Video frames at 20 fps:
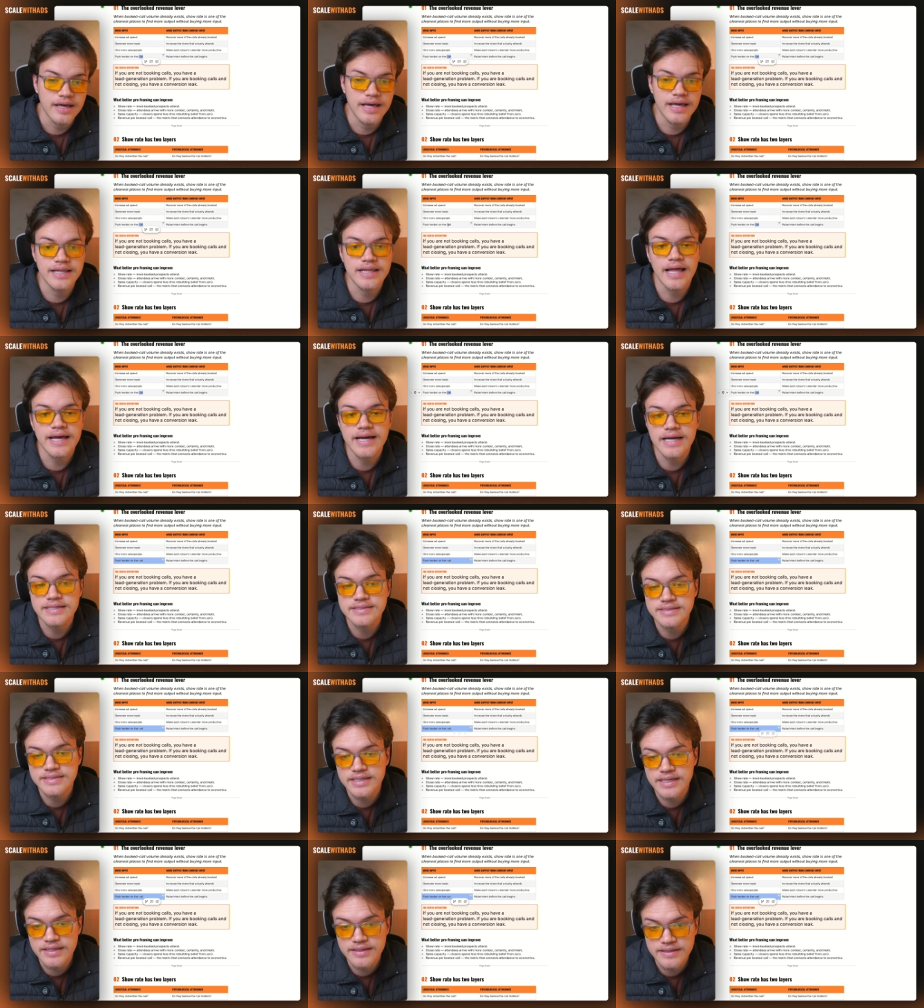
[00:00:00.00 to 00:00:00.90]
And like I
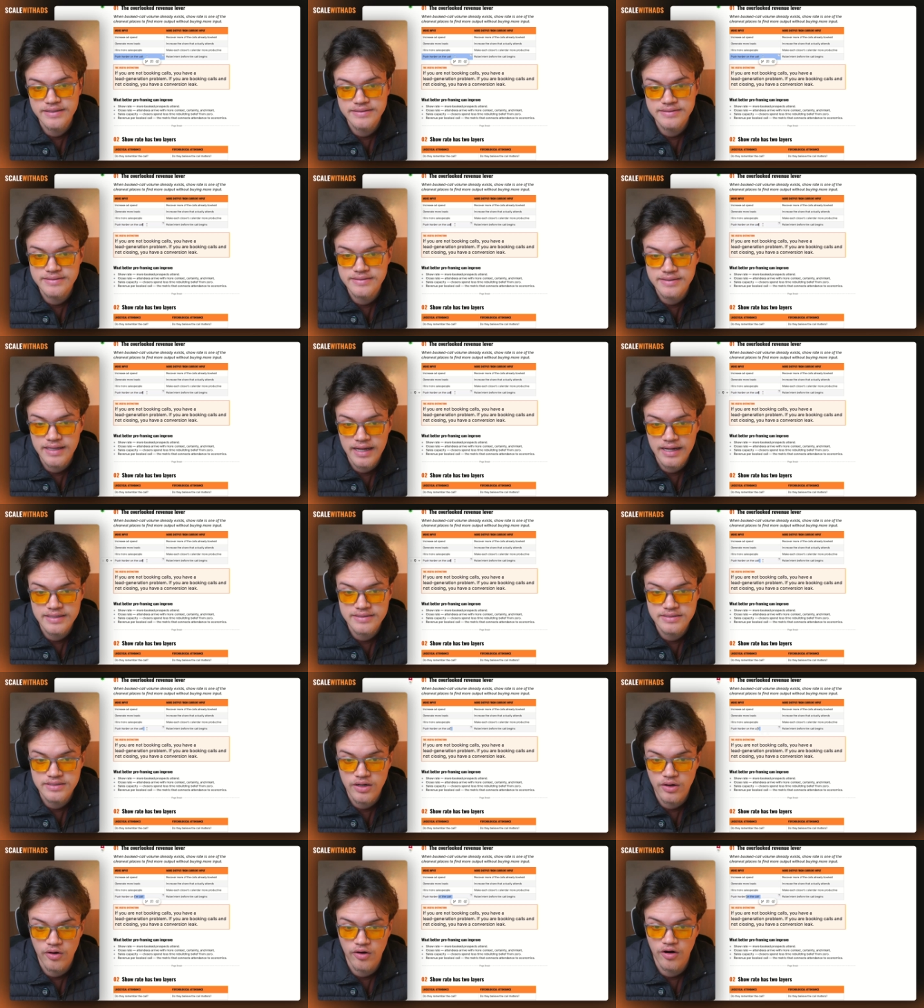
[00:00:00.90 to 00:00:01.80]
said, instead
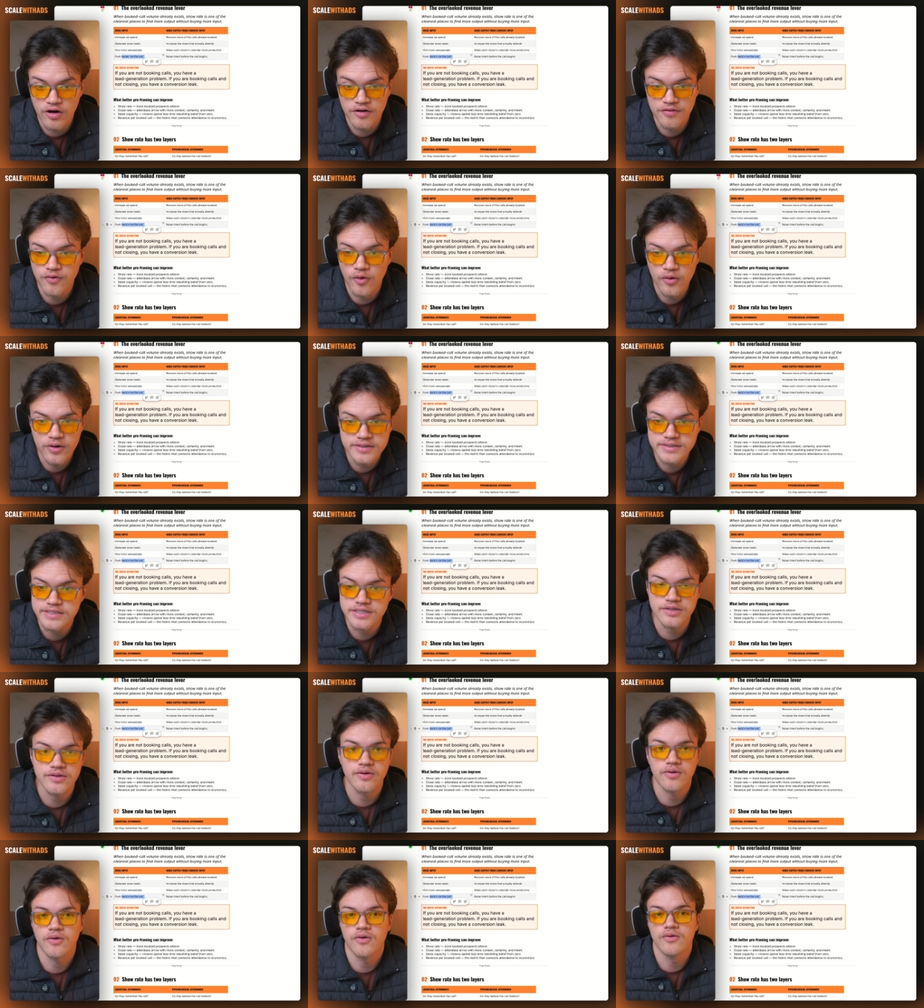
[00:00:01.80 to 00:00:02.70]
of
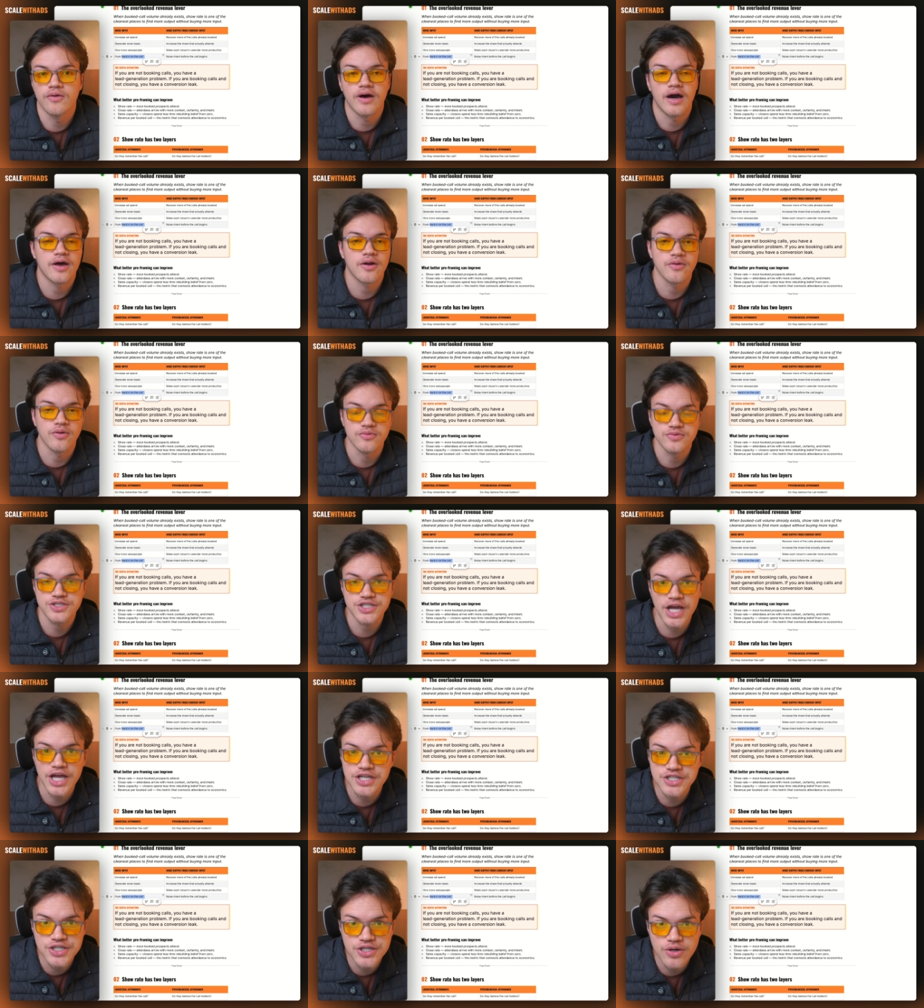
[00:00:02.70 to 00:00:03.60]
focusing on, I don't know,
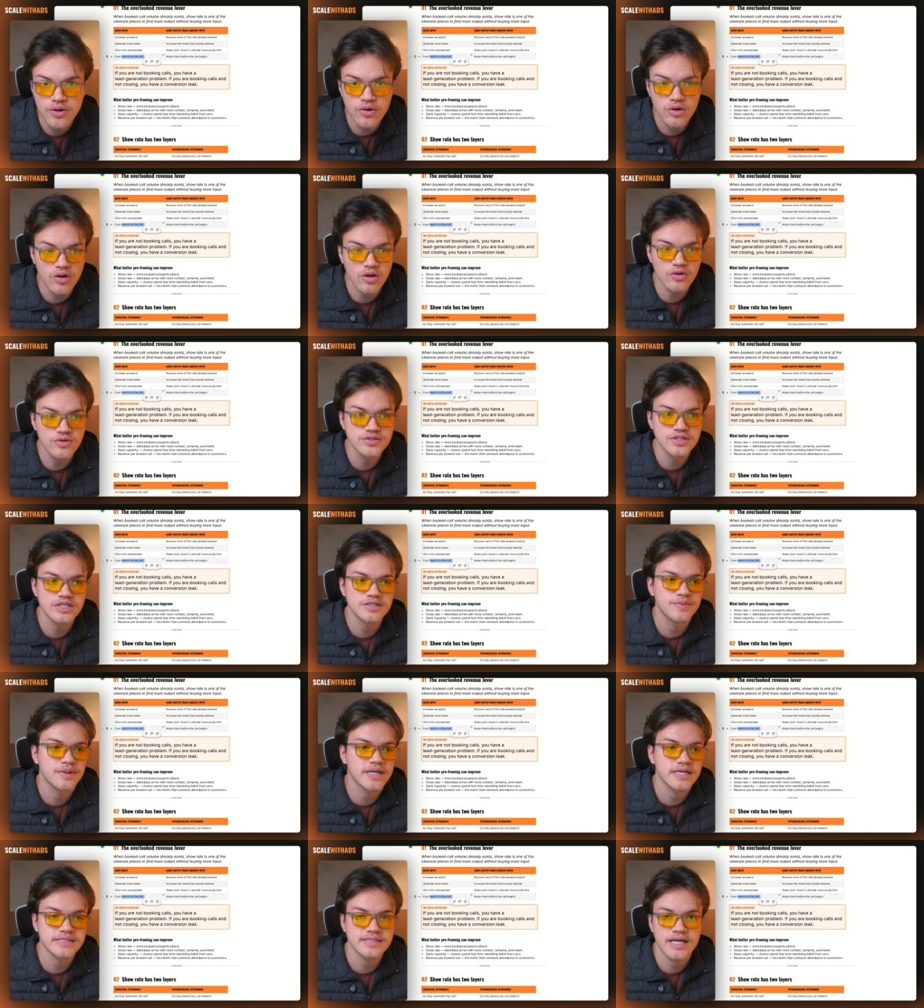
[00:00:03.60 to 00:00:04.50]
changing your closers
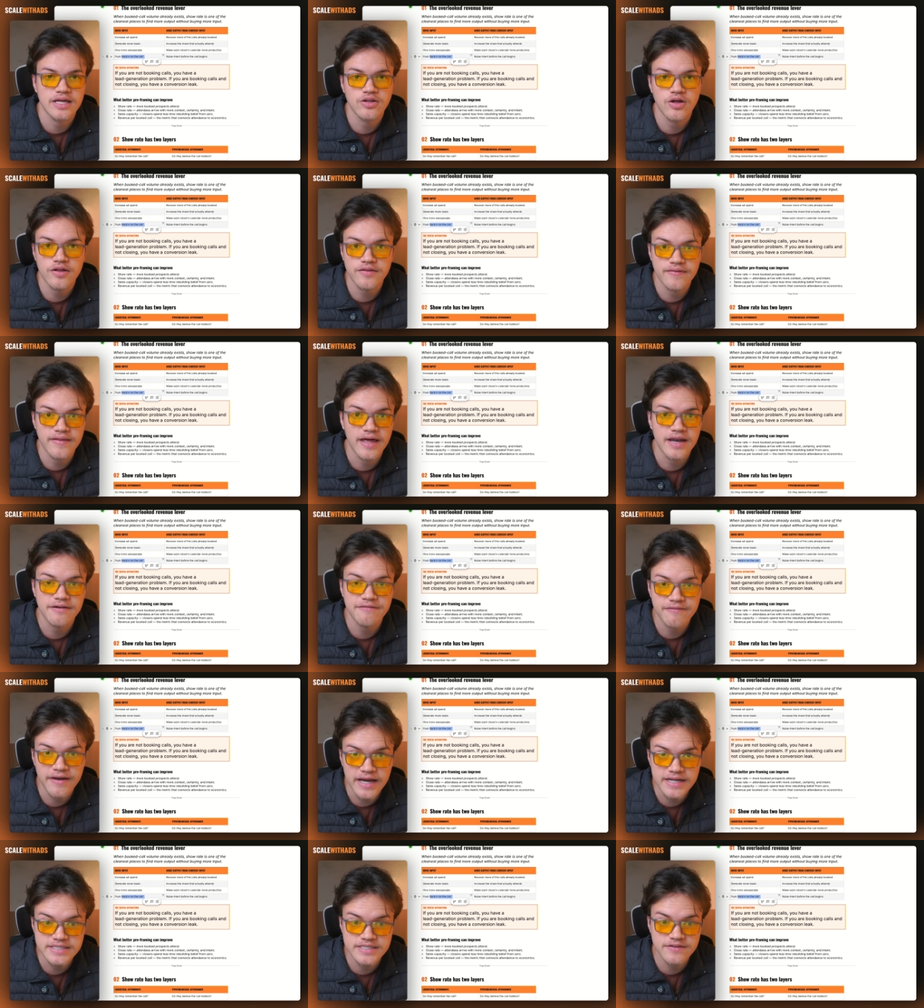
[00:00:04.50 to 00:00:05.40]
because they are not that
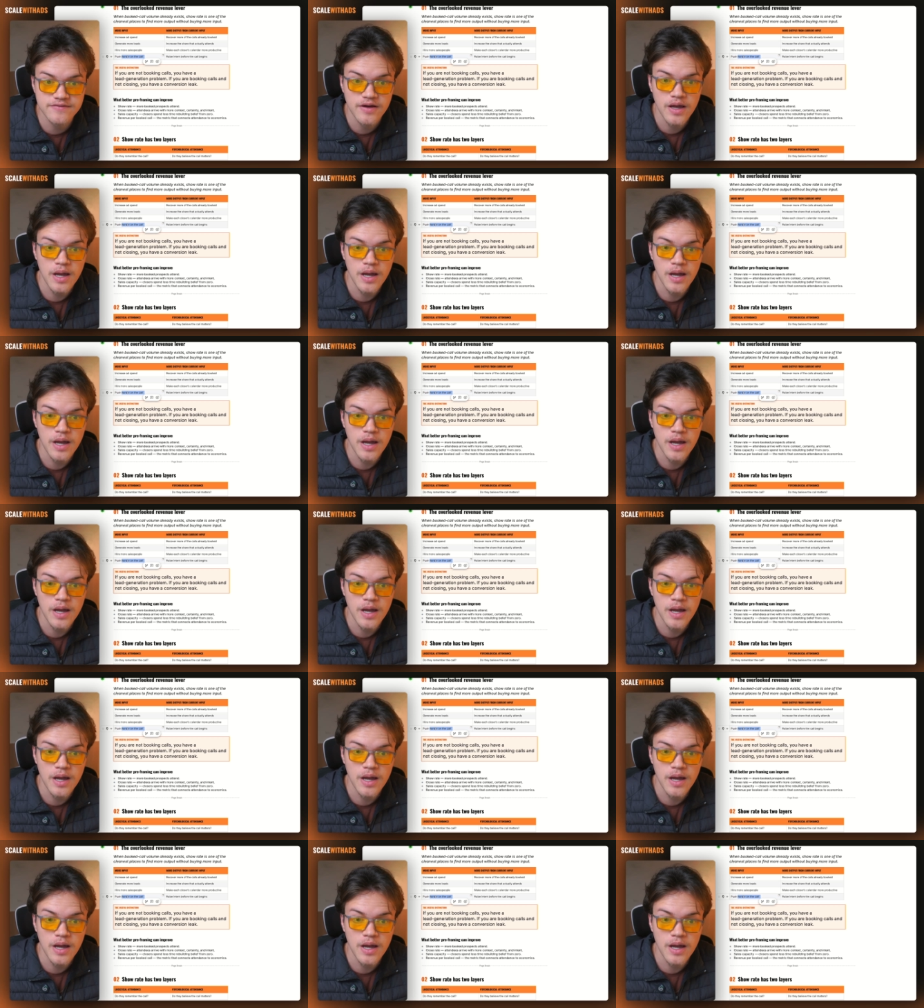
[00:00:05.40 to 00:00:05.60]
effective,